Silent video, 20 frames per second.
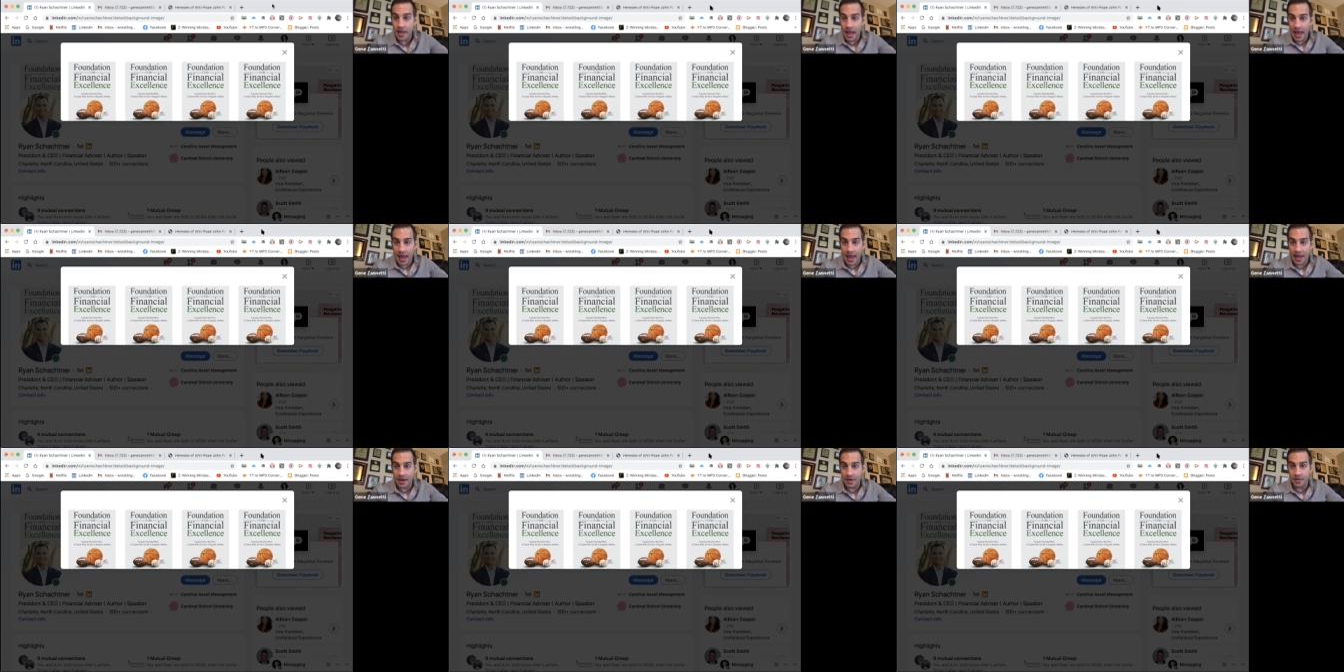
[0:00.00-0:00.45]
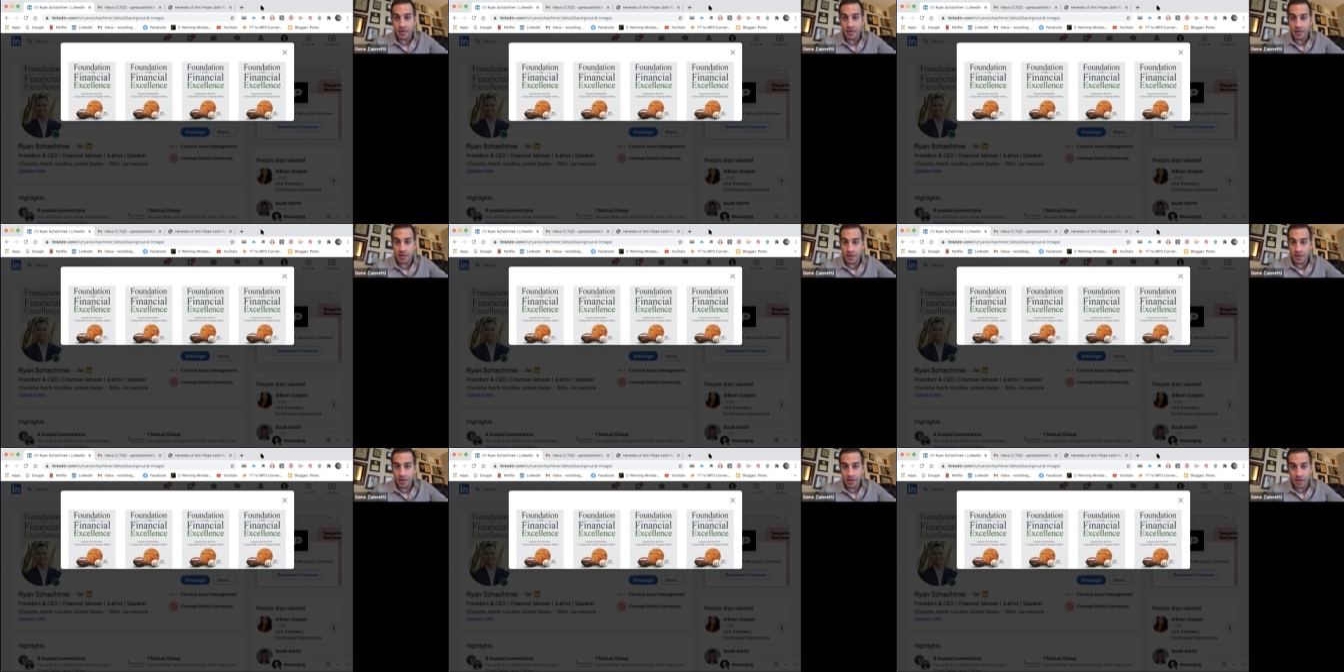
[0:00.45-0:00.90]
And,
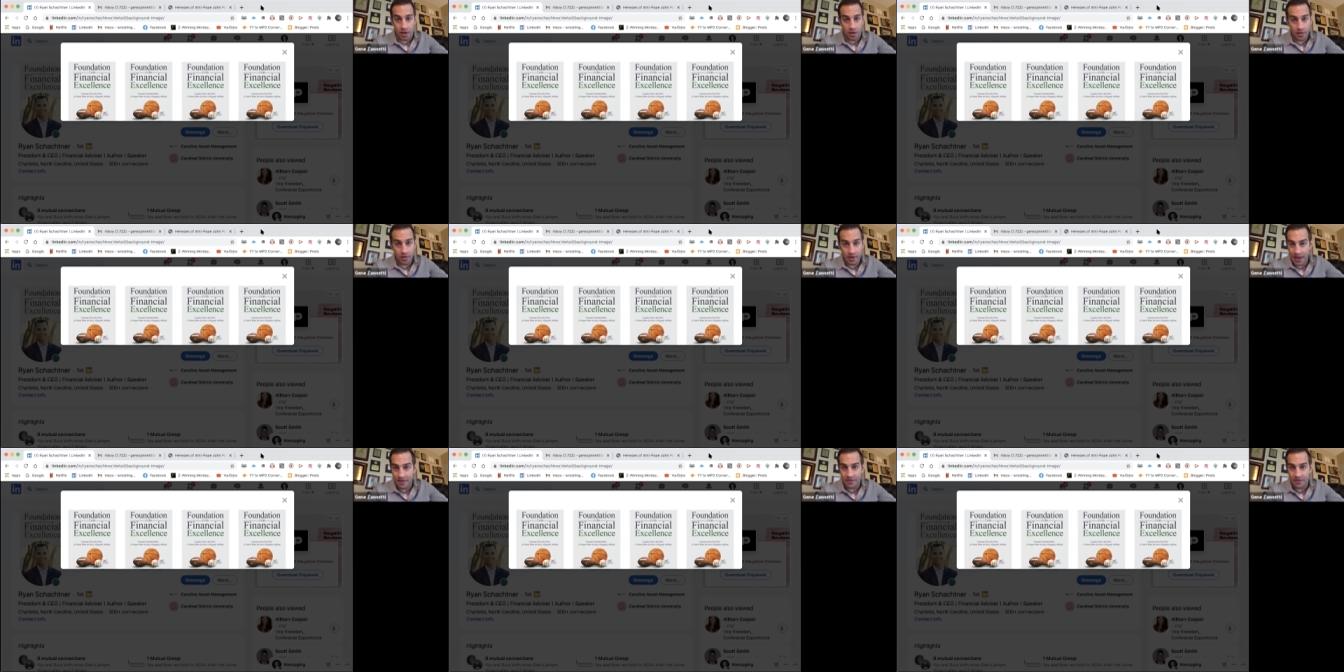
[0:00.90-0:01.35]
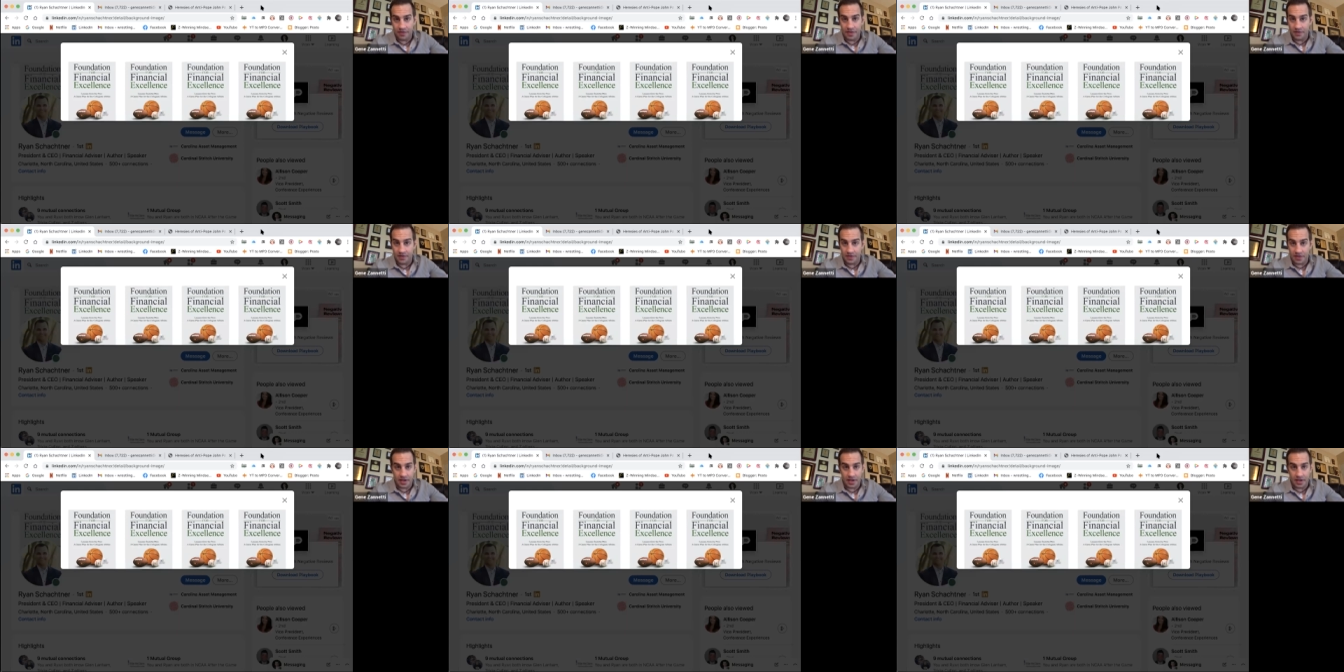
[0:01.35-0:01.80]
again,
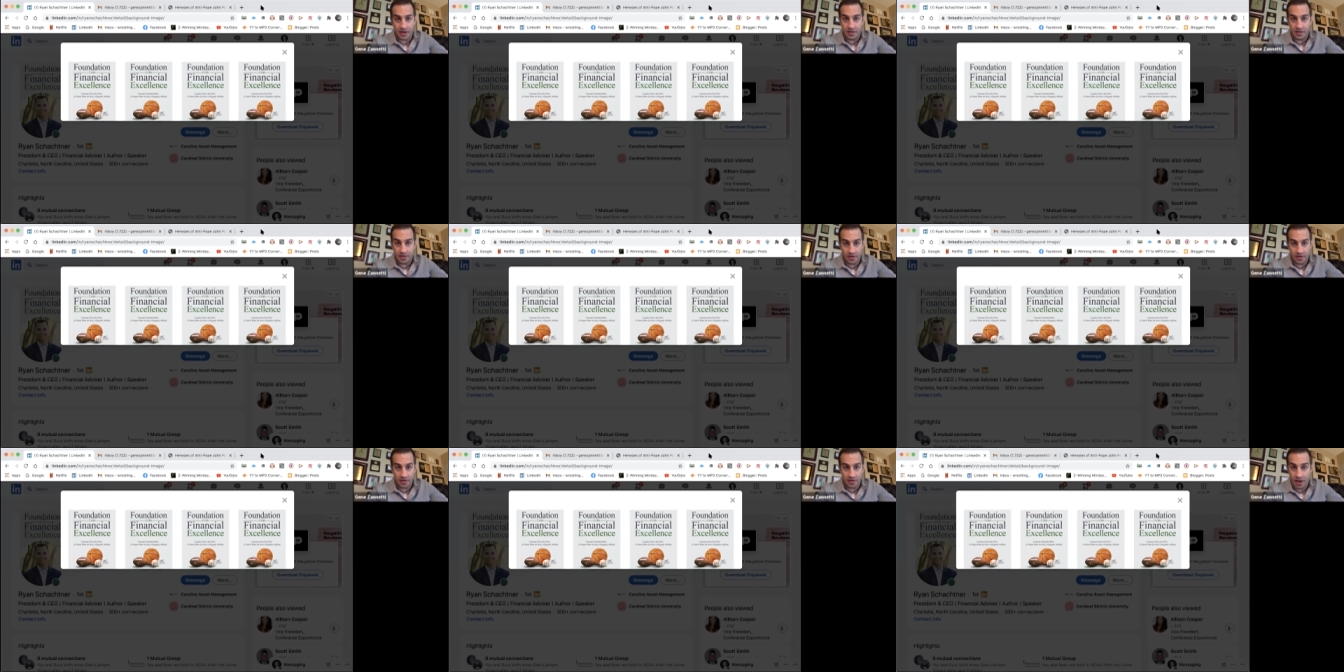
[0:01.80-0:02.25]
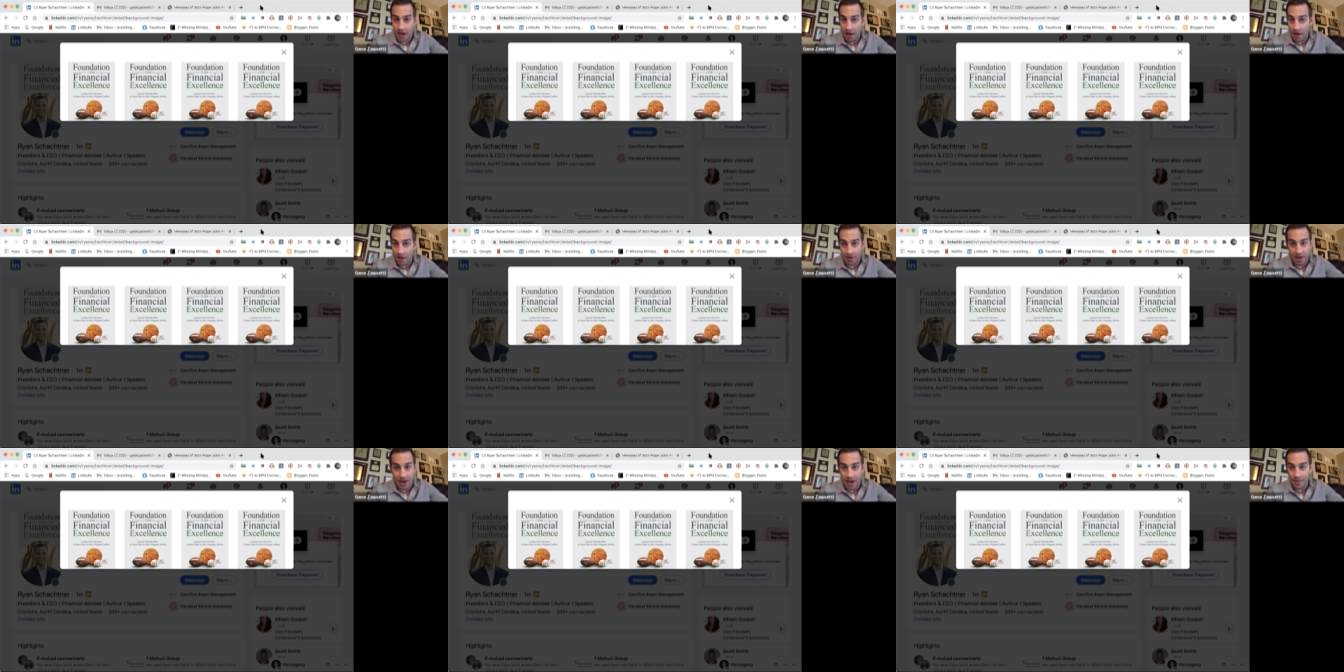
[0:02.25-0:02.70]
if the
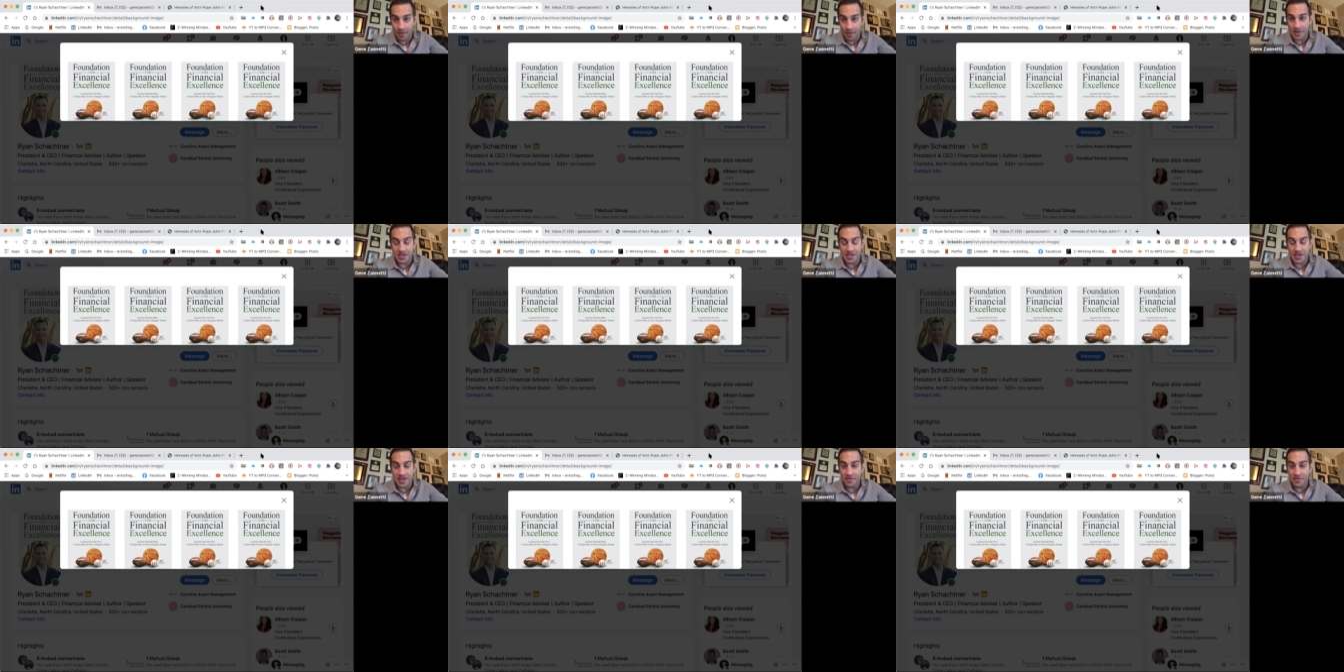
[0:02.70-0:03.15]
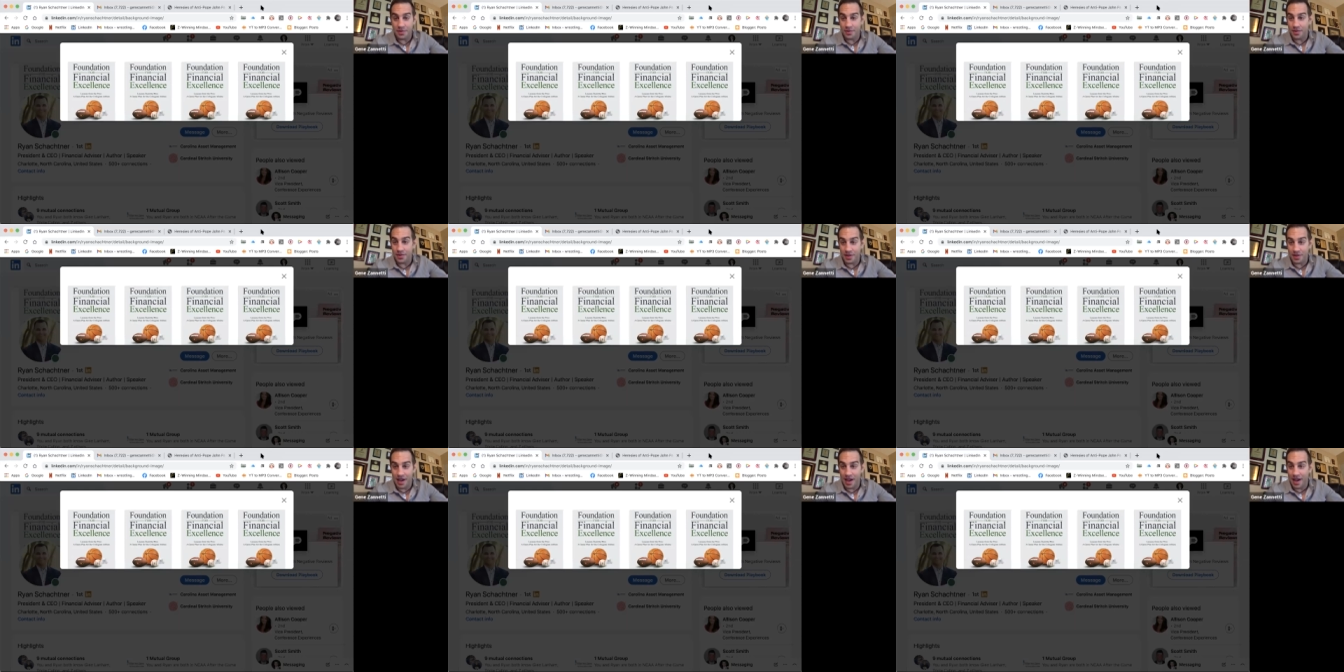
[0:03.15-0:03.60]
economy is
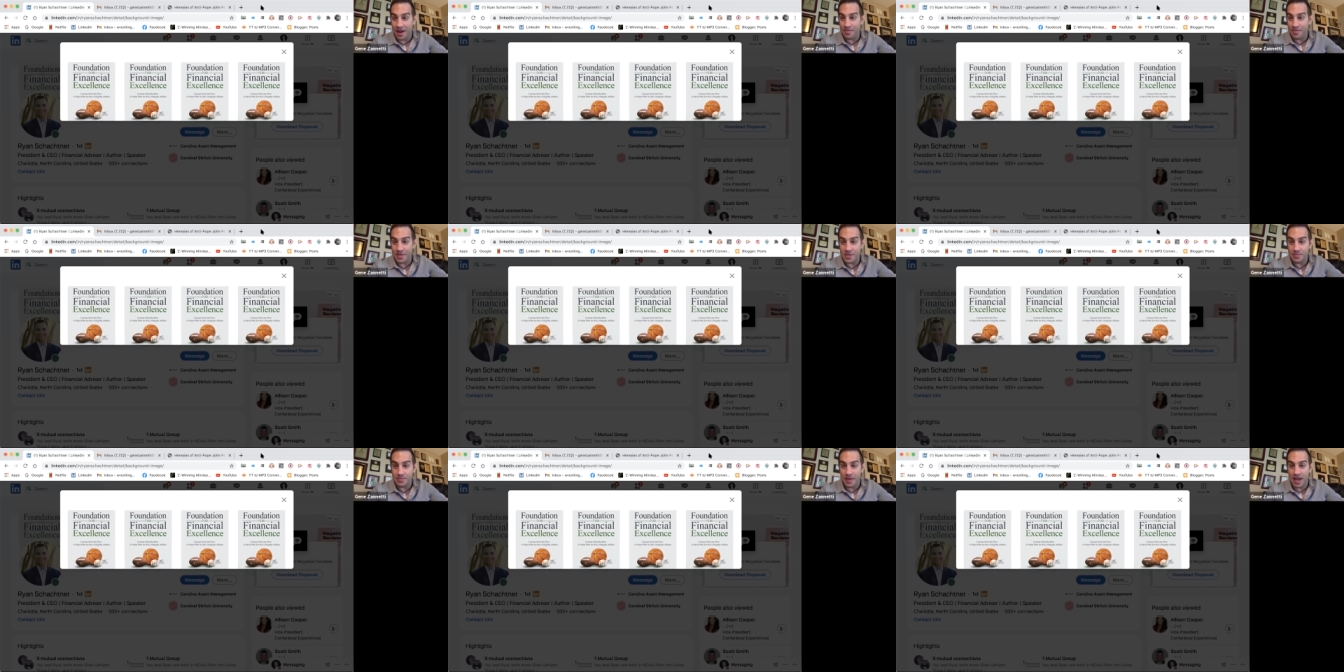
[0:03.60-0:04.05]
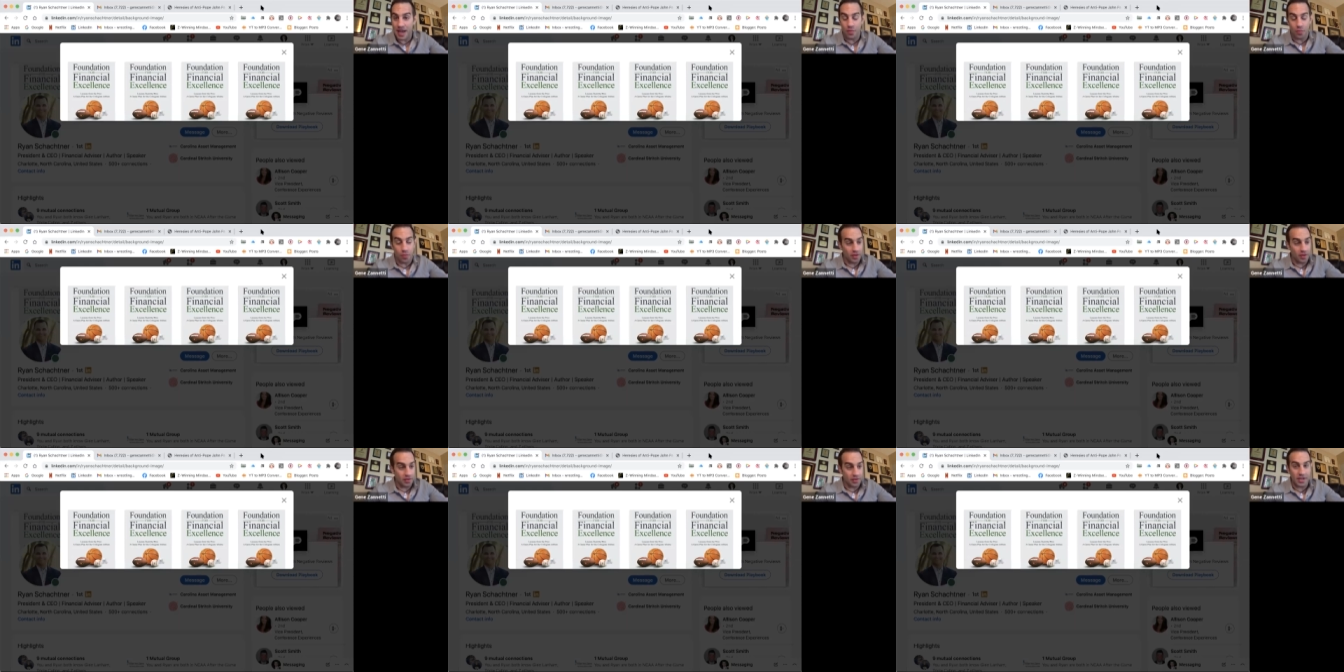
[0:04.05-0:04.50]
difficult, economy is bad,
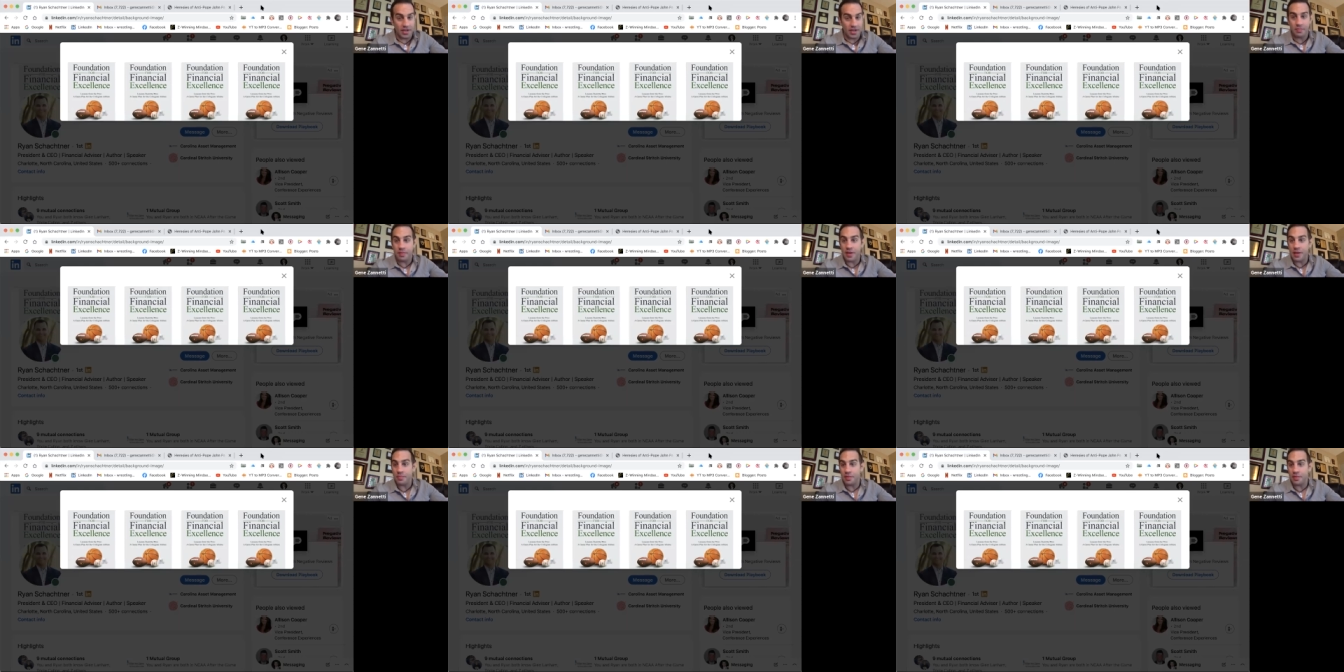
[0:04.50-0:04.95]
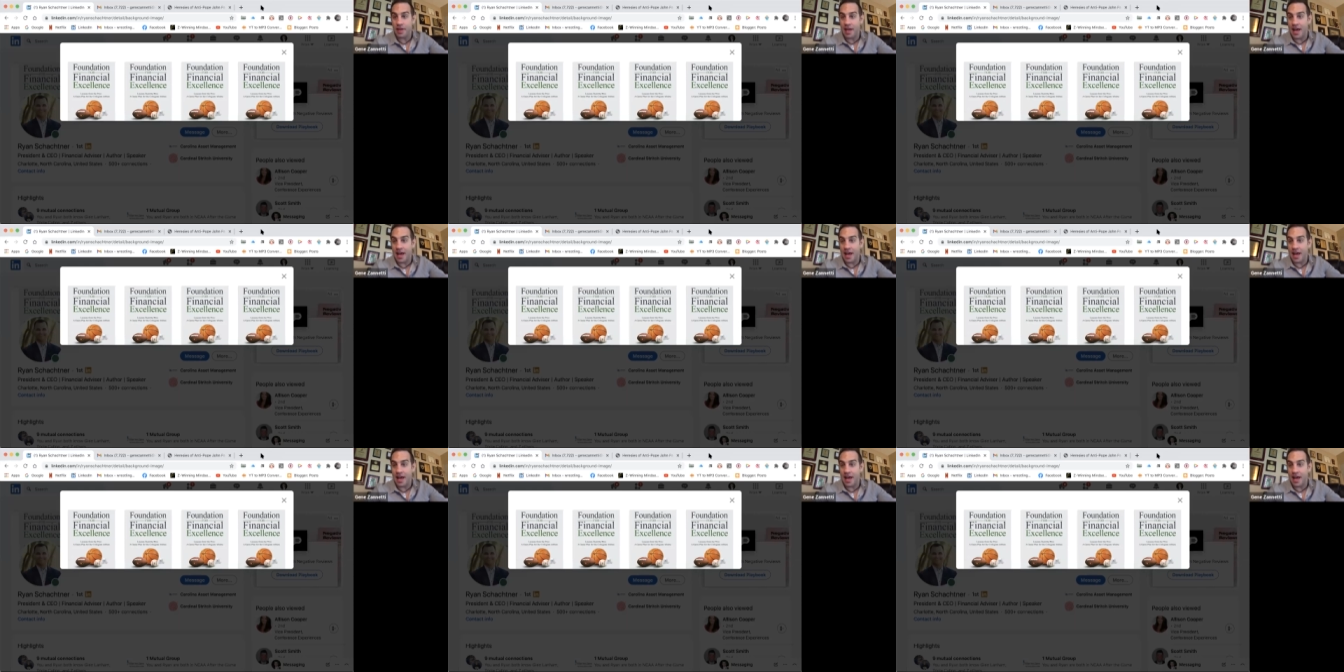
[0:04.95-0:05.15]
well, you need people to